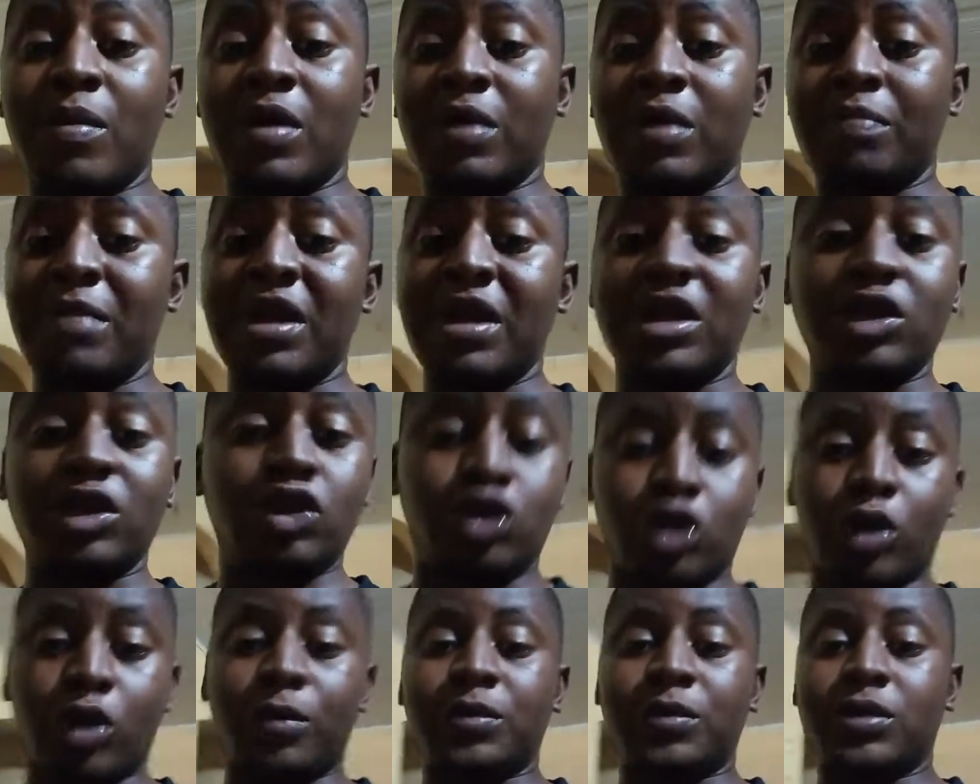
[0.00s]
many
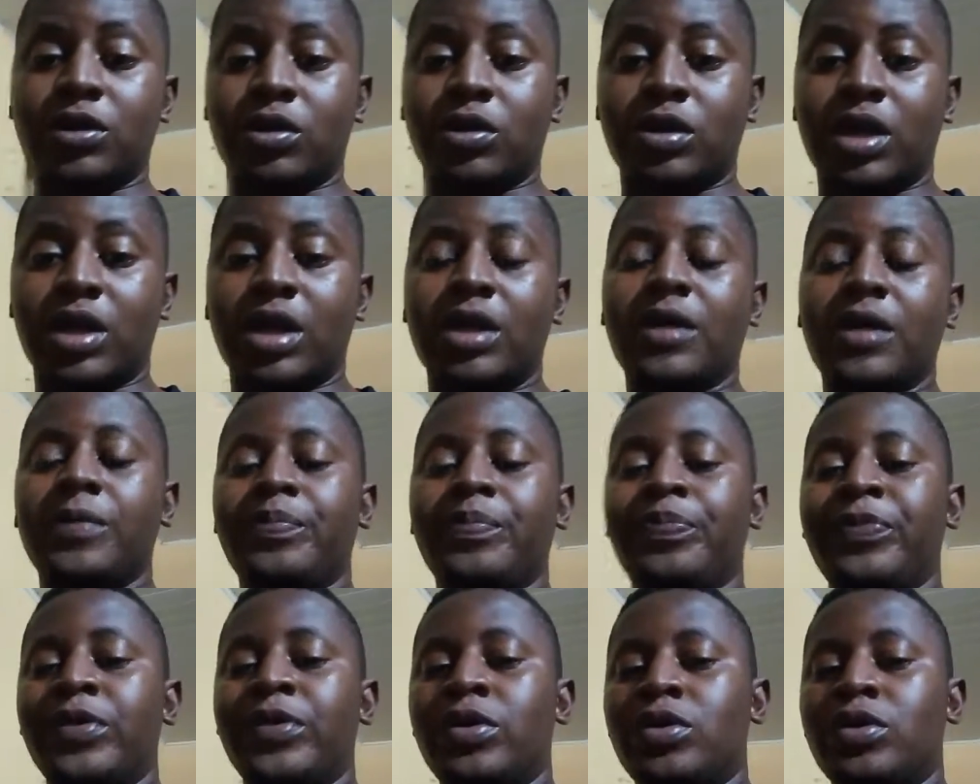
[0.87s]
jobs. Okay,
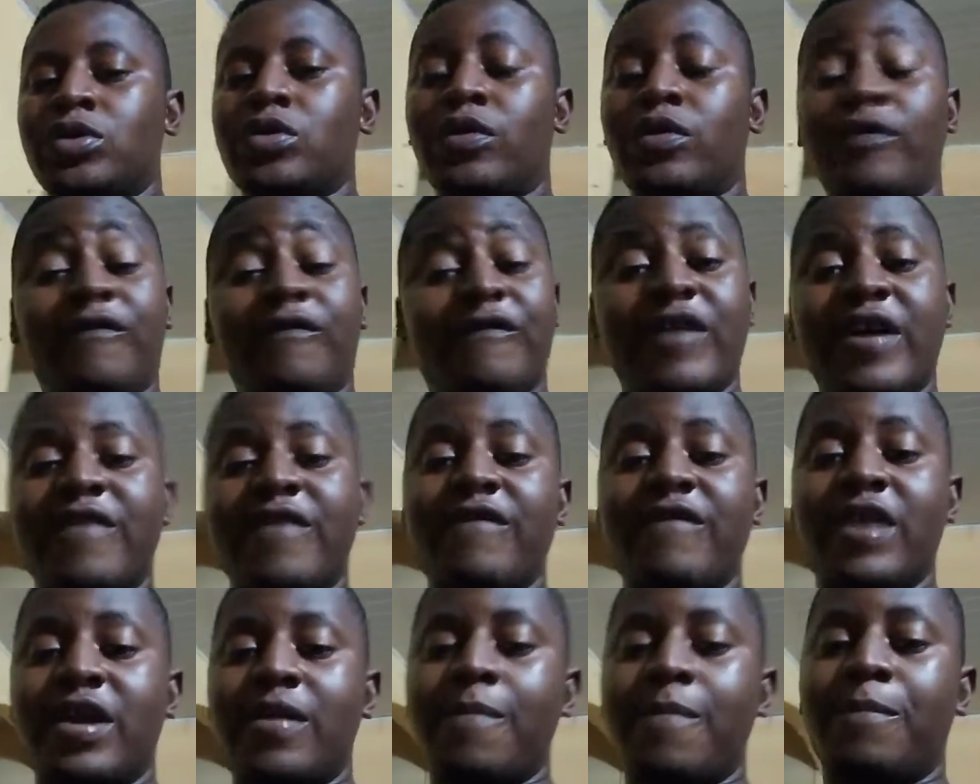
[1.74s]
so very,
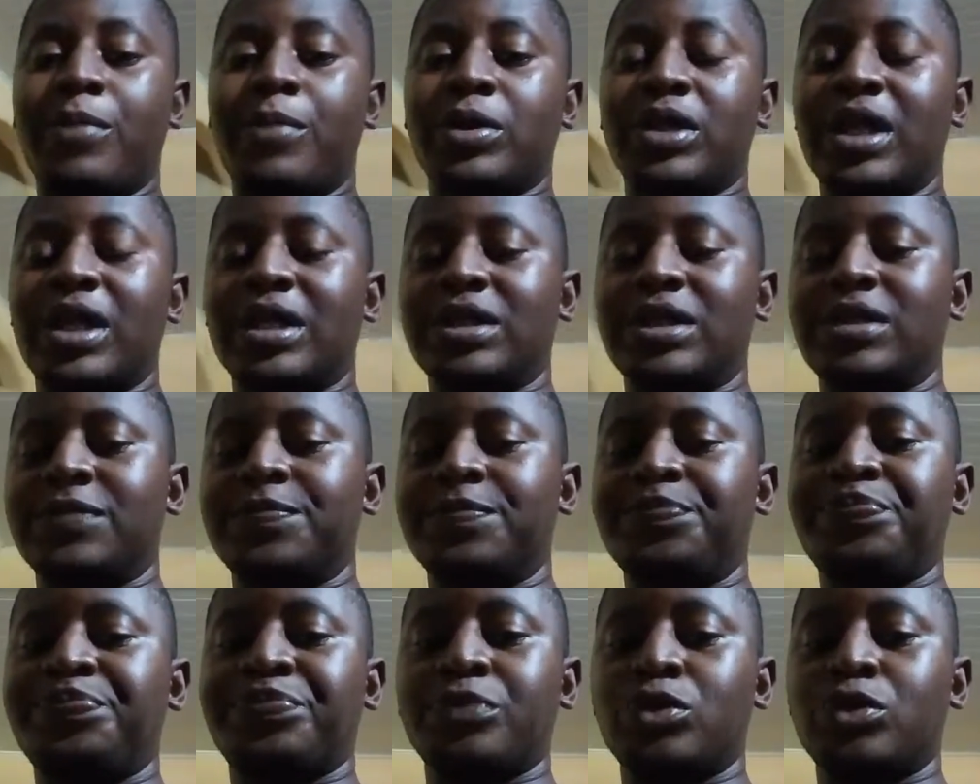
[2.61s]
very important.
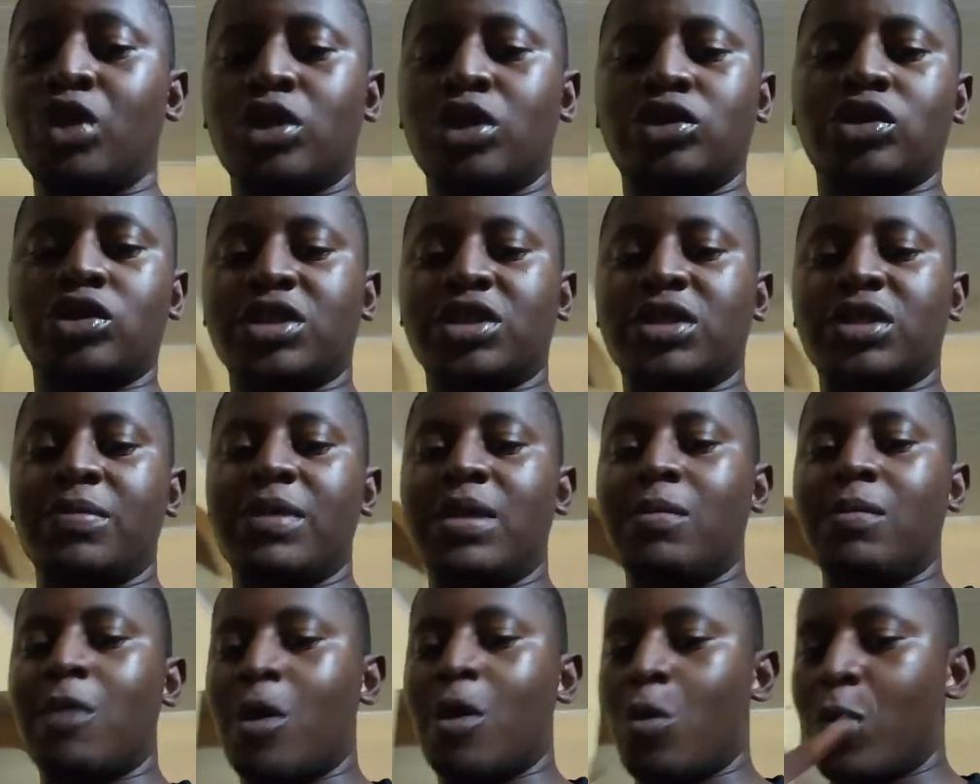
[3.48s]
Not just the
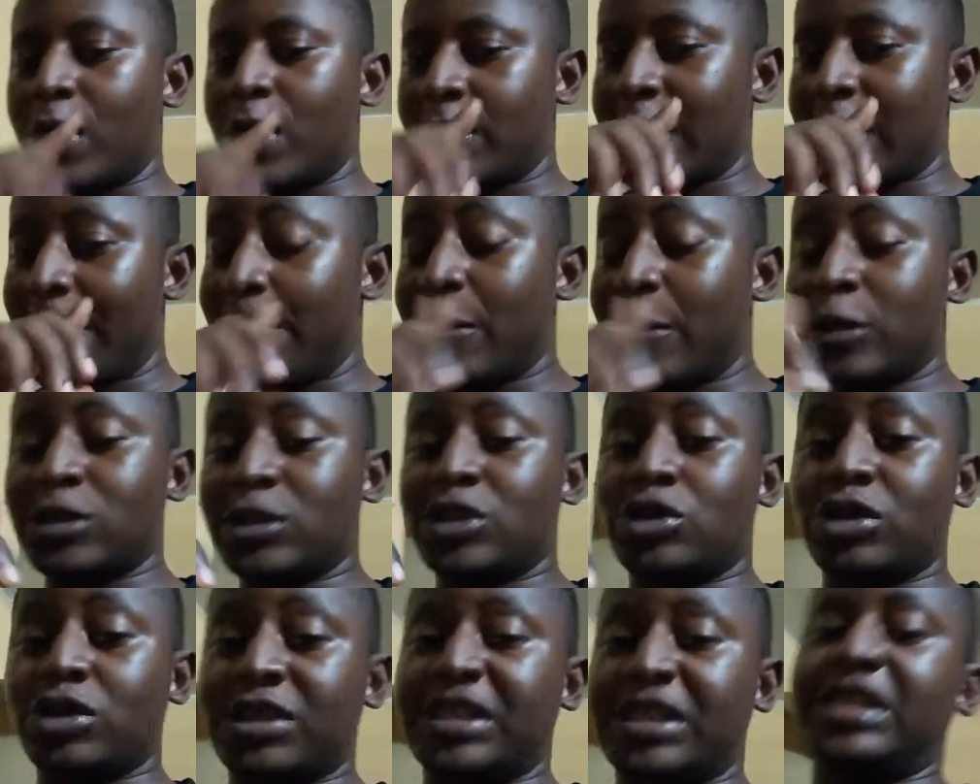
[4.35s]
minimum wage. I'm not
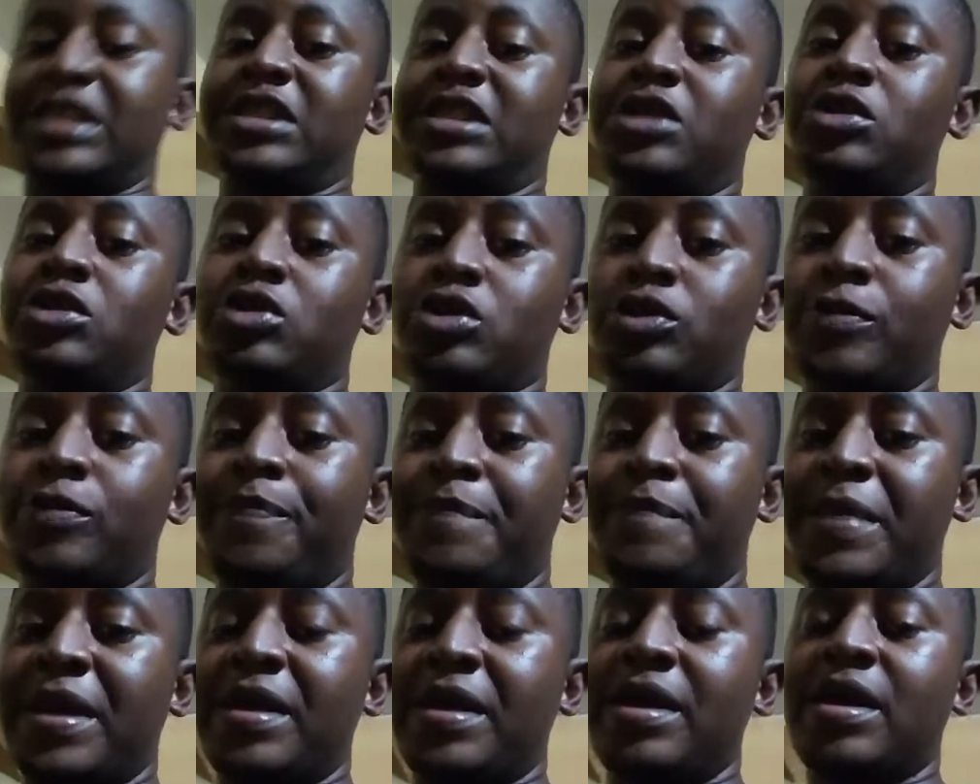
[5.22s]
suggesting you should
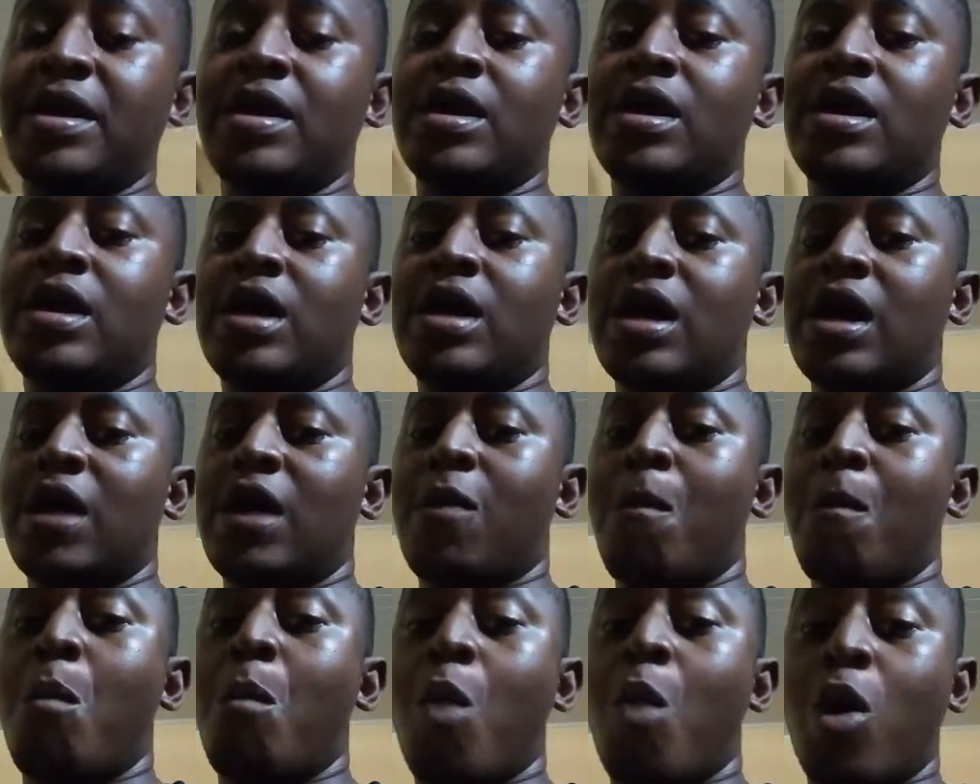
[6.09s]
pay
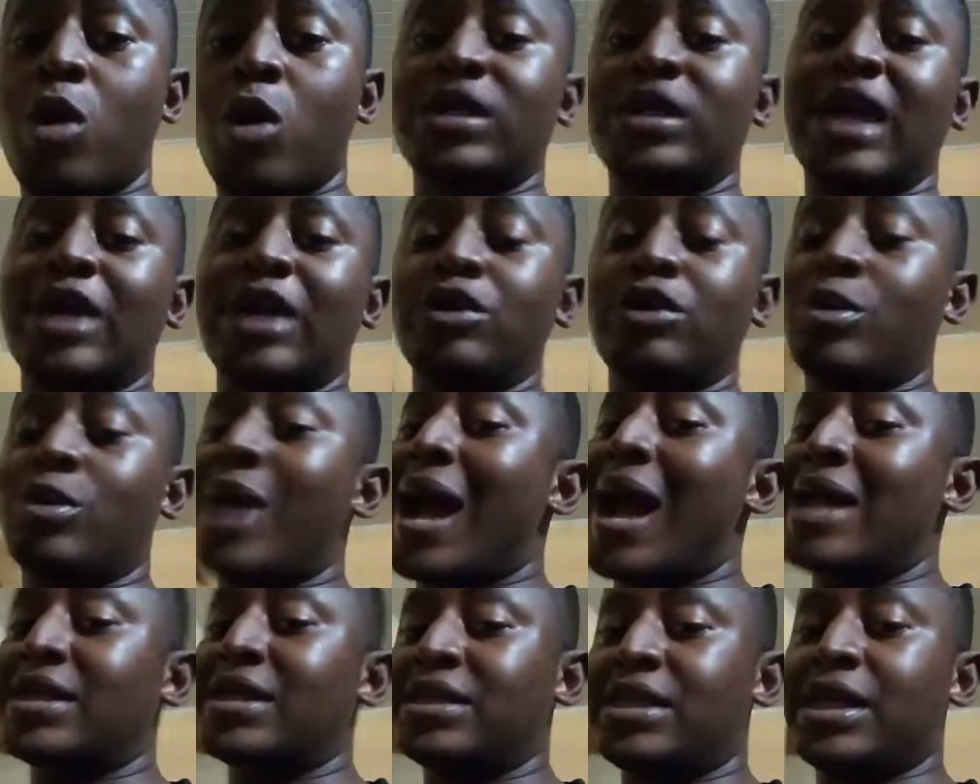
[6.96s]
more than you
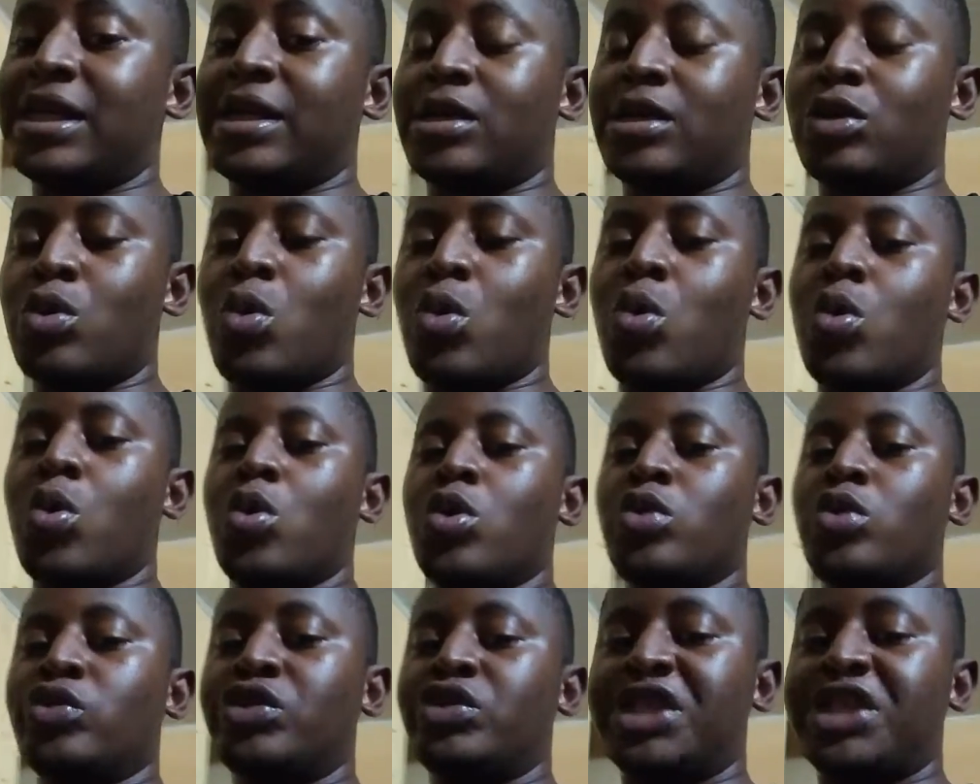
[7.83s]
can take. No,
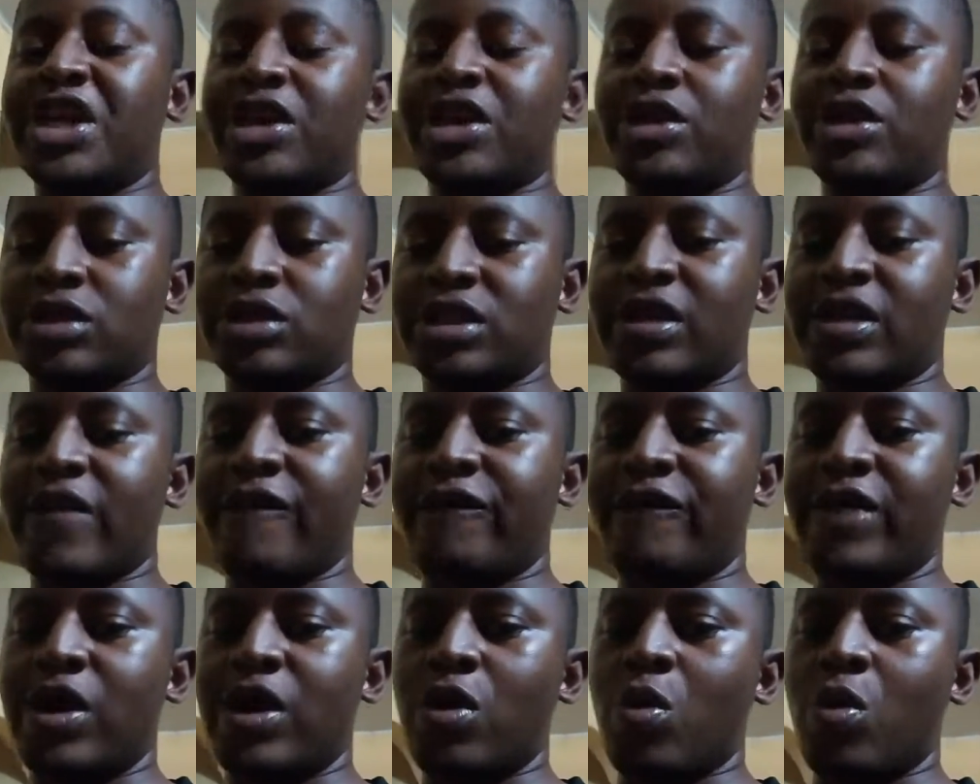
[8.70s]
check yourself
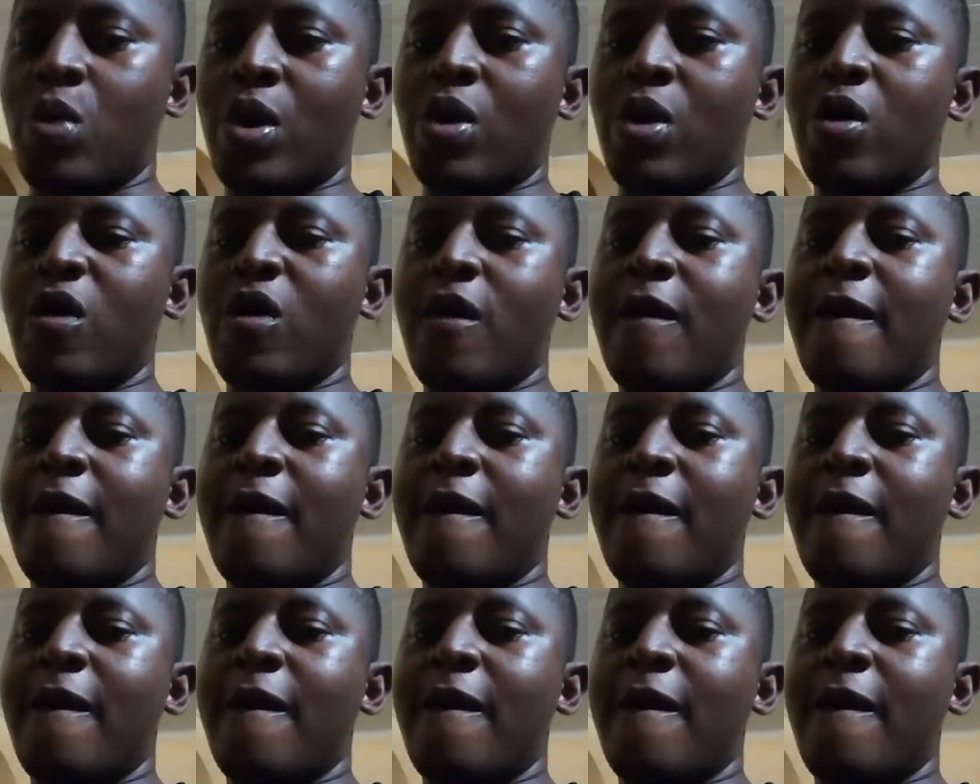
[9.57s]
very well.